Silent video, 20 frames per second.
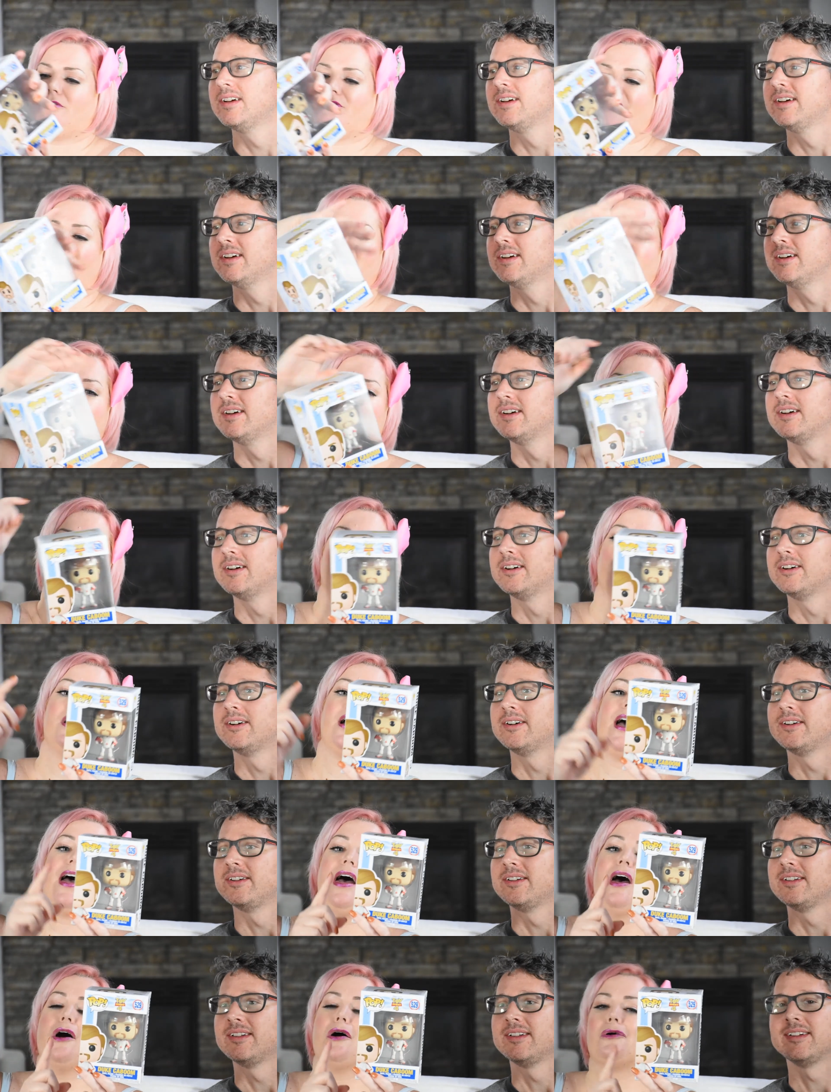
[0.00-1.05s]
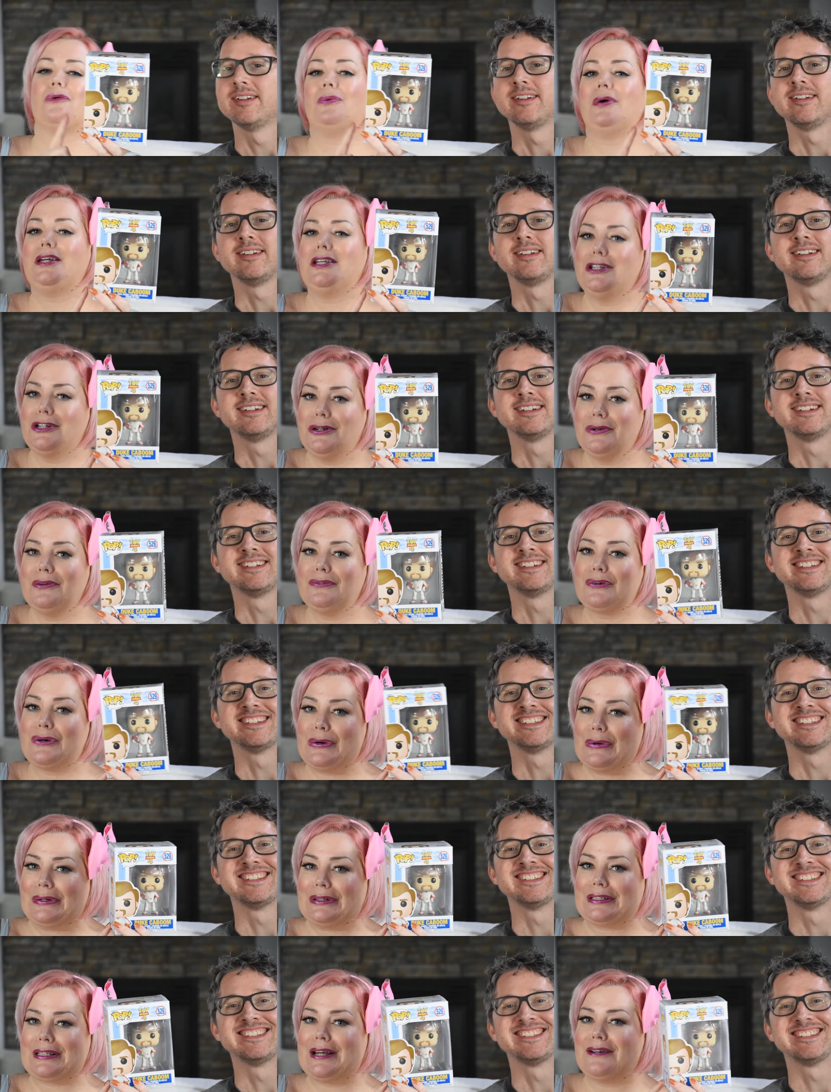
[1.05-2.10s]
Speaker 1: Funko, we do of
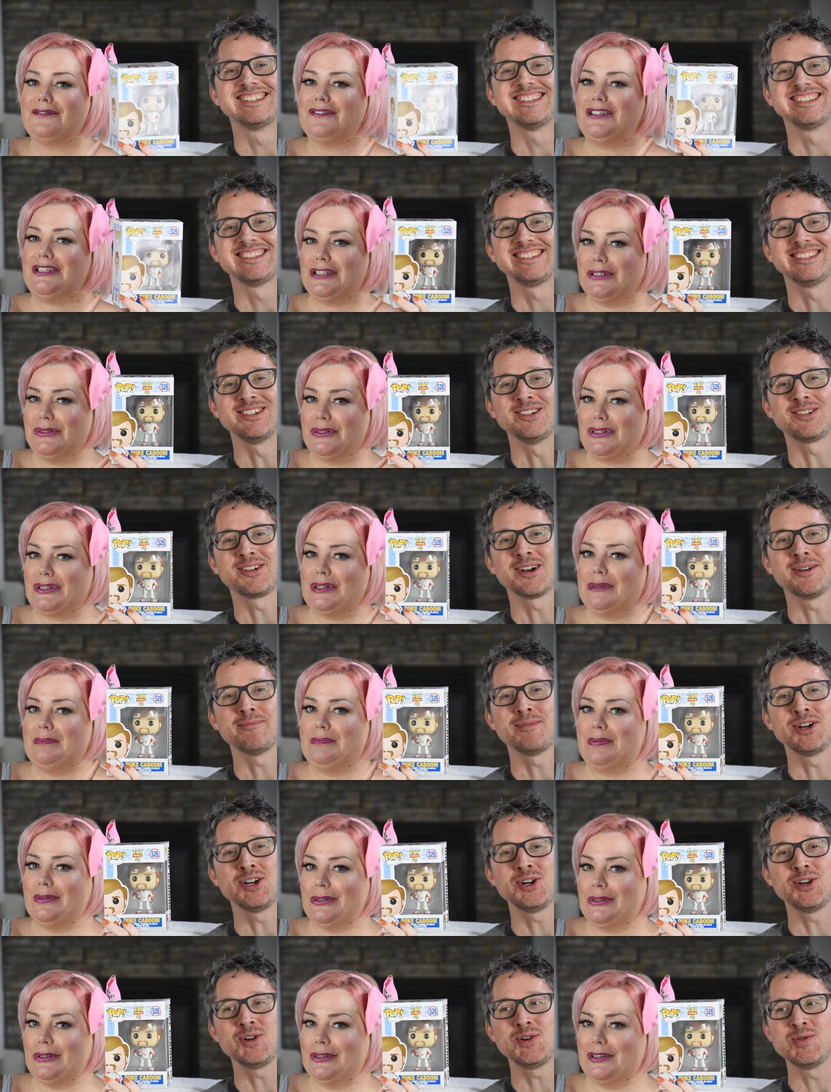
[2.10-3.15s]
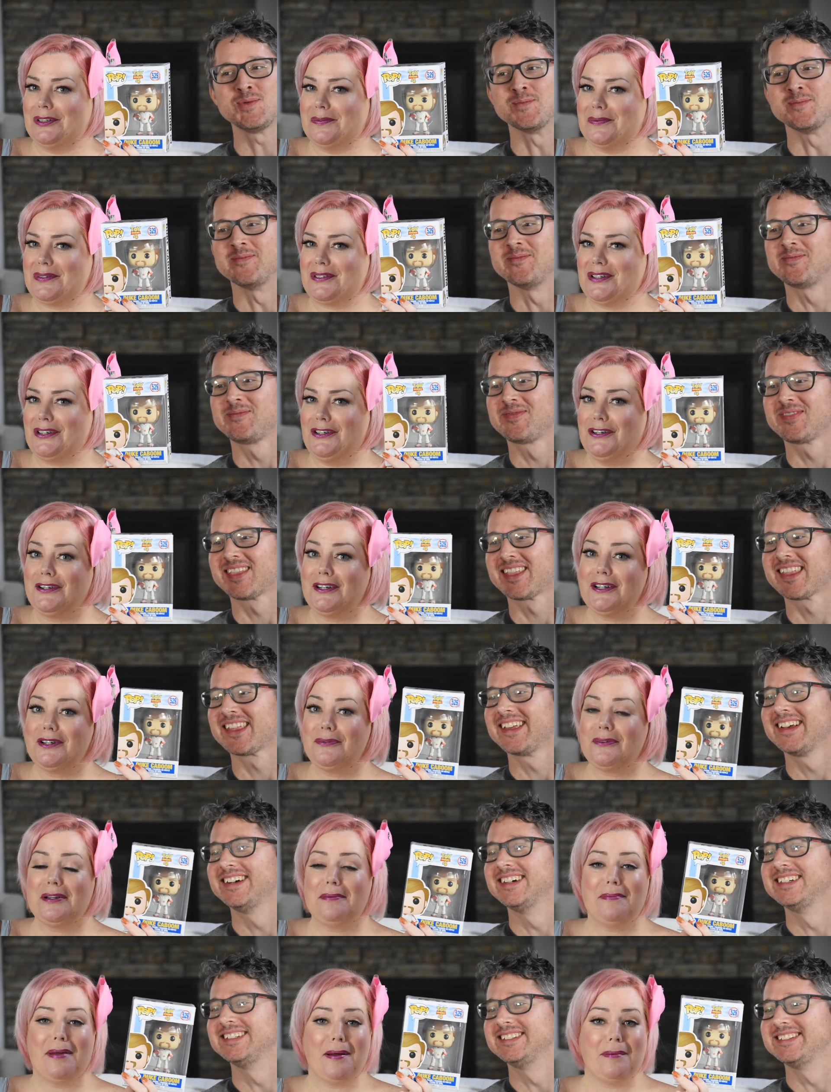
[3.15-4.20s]
course have Duke Kaboom. So you
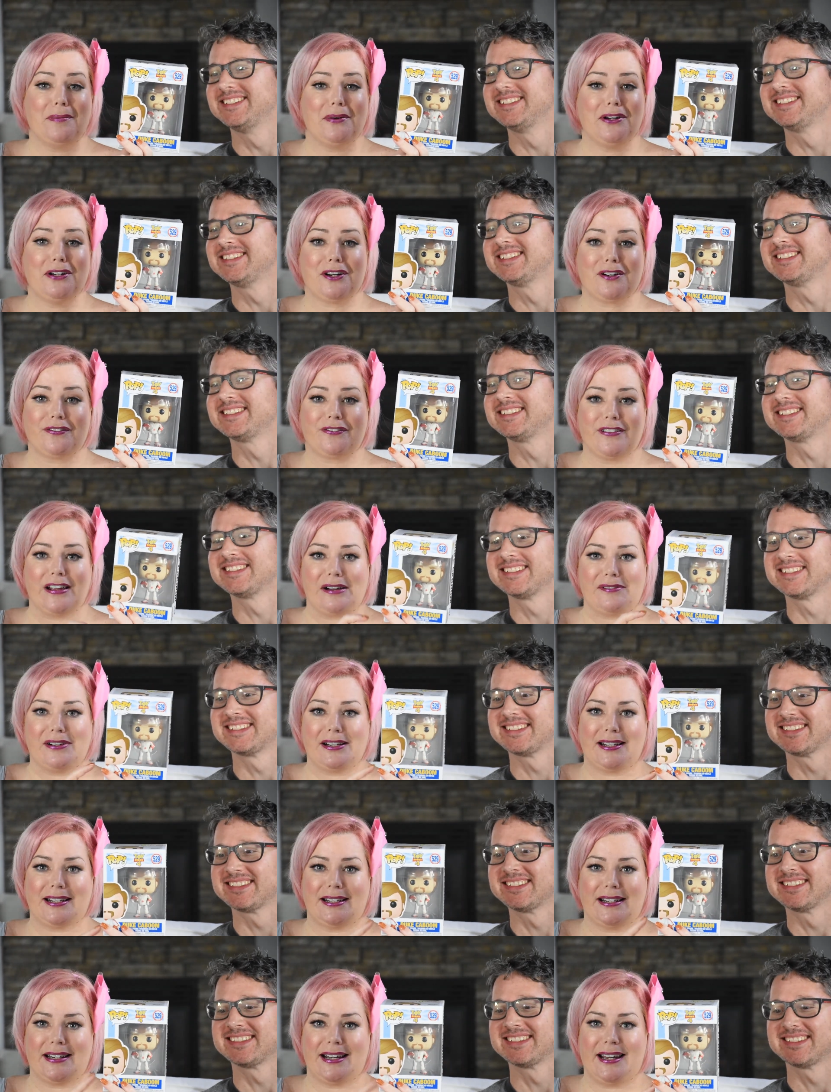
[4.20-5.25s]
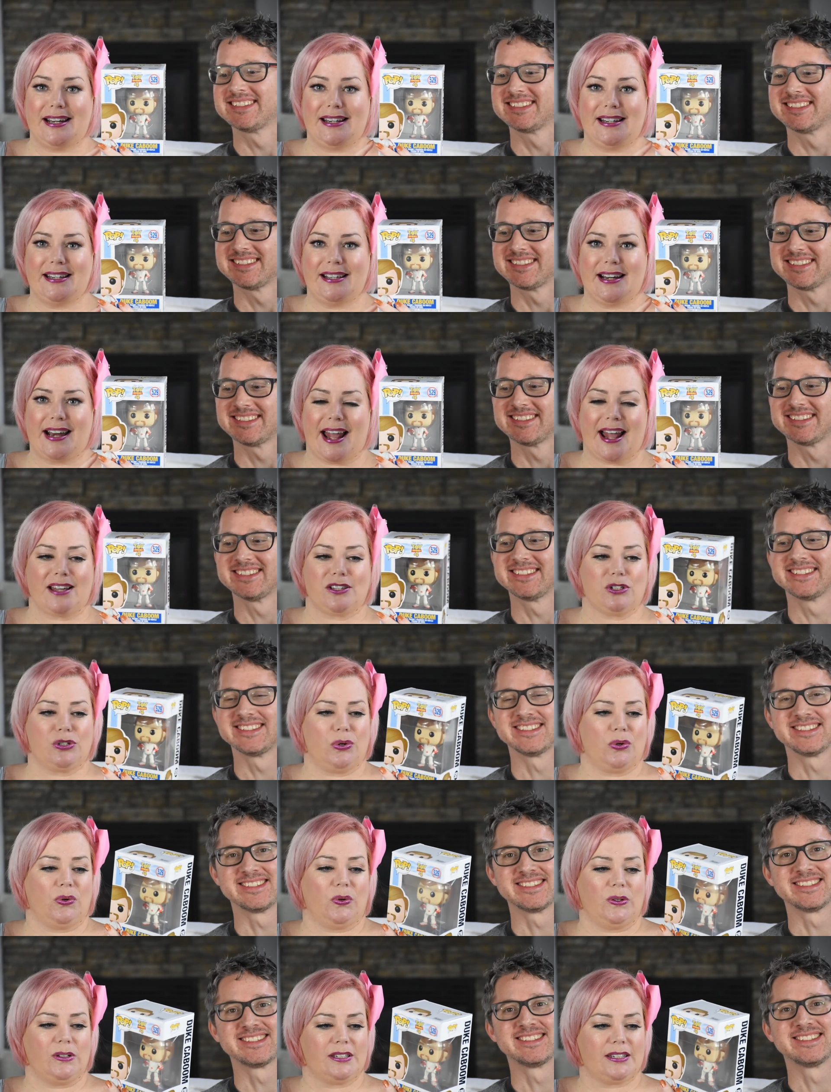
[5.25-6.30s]
can remember your favorite Canadian
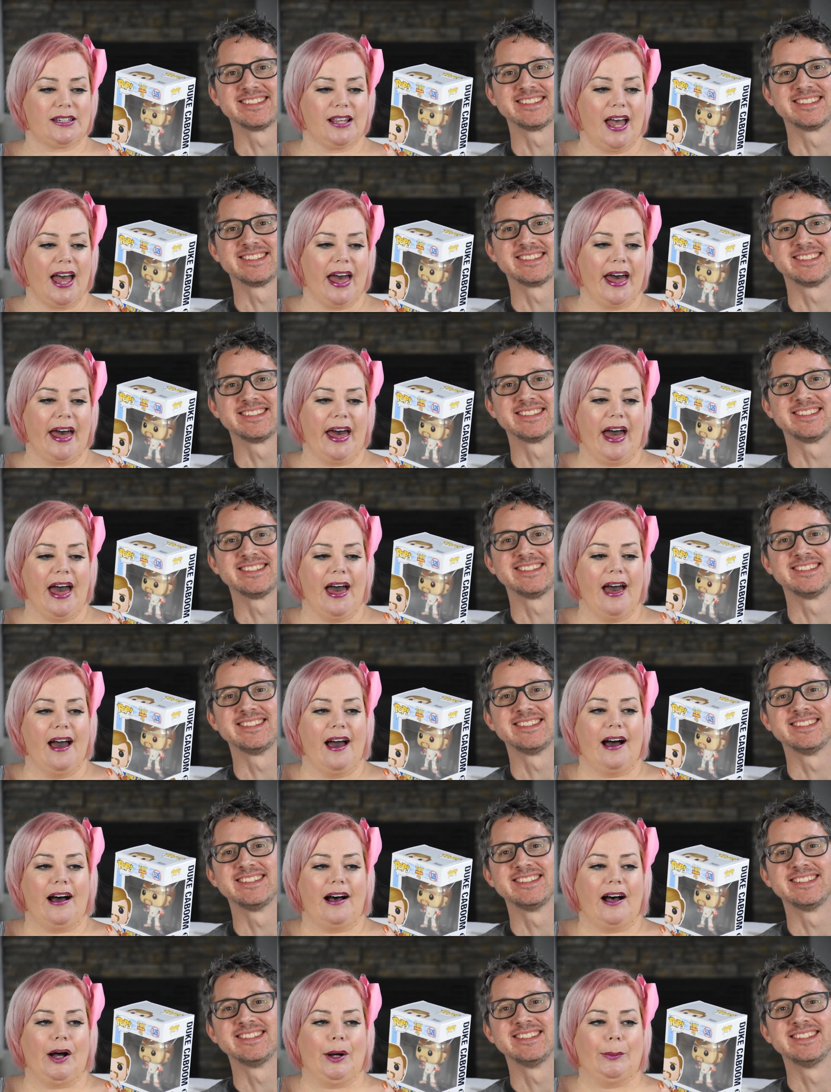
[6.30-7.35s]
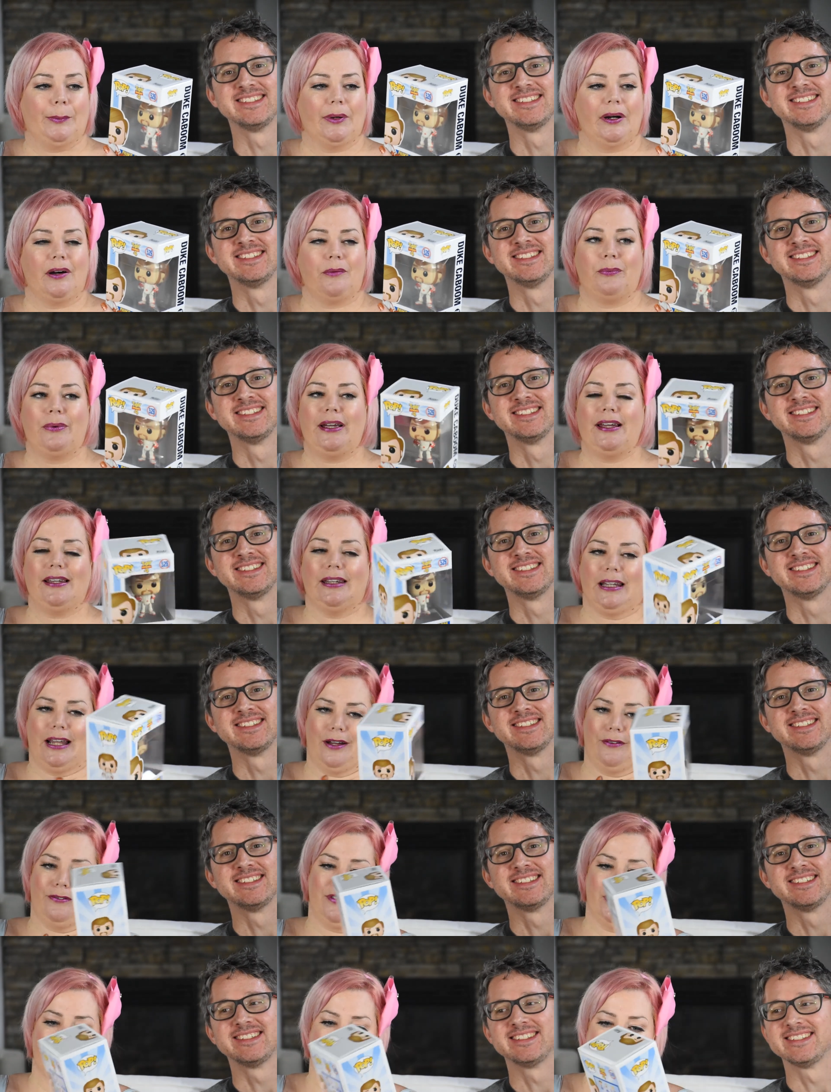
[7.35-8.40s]
assholes. Um, we
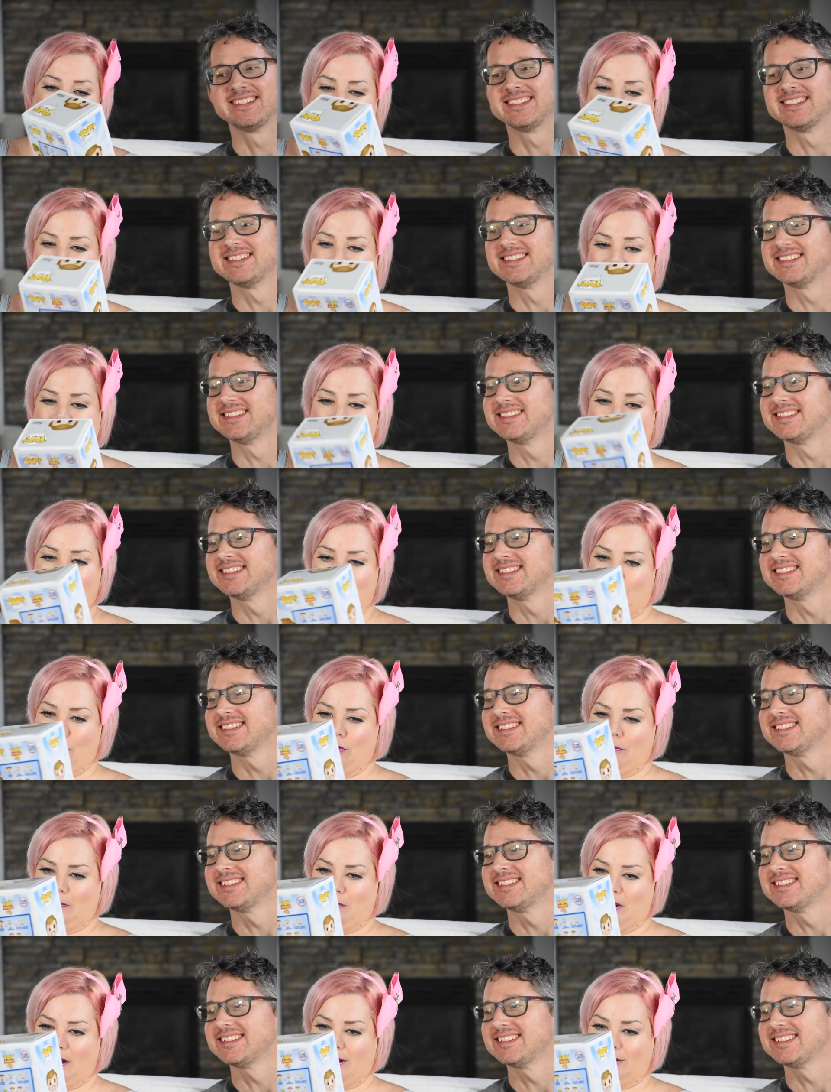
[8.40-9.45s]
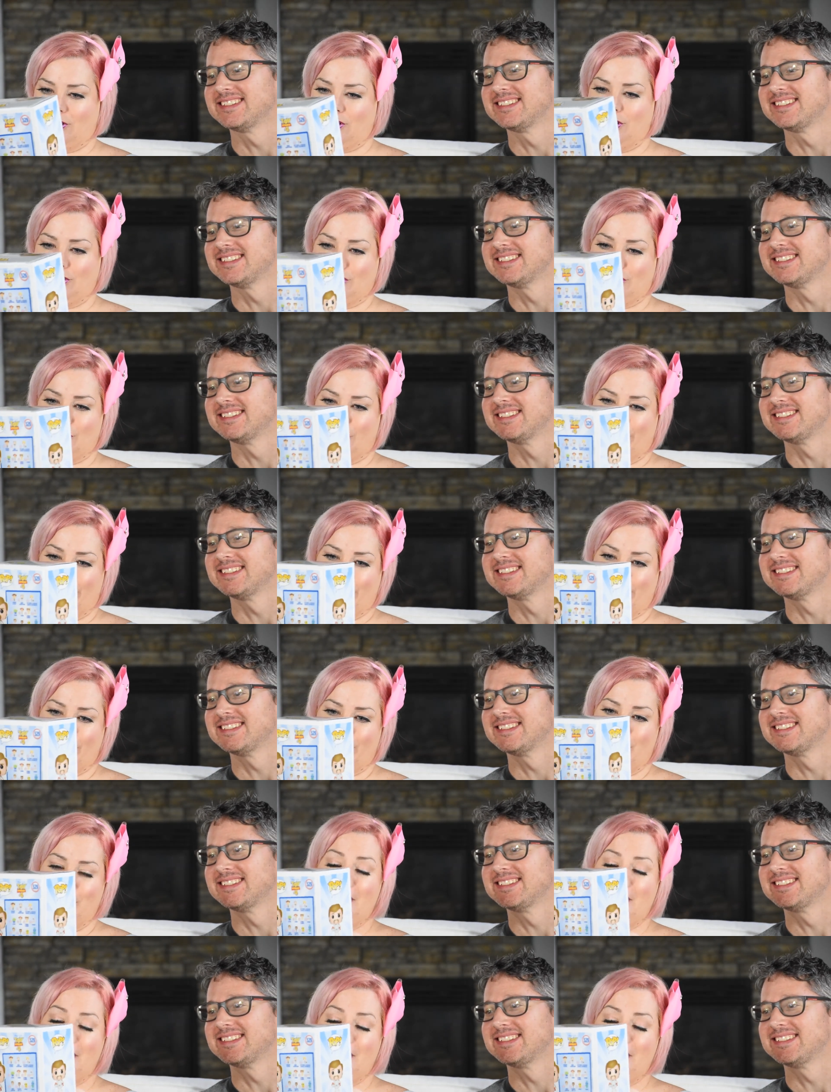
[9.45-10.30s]
love this guy so much. You got a little